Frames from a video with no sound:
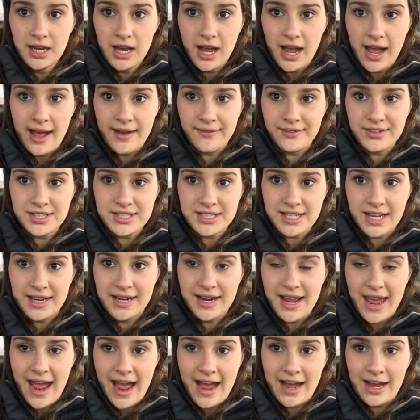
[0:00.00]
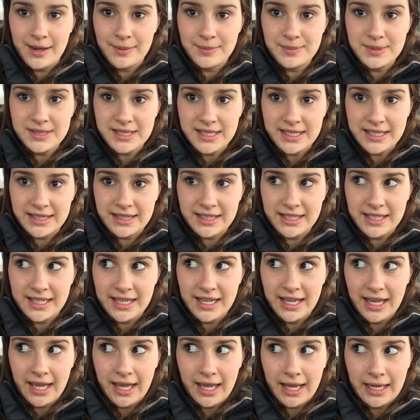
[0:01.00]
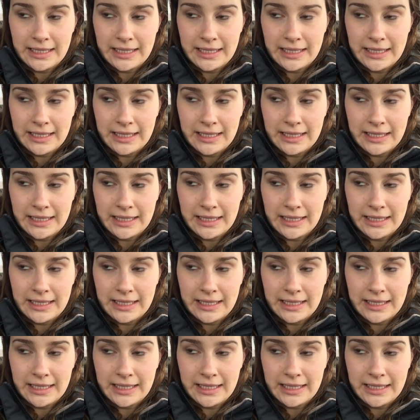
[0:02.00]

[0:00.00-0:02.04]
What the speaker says: I haven't done abs in like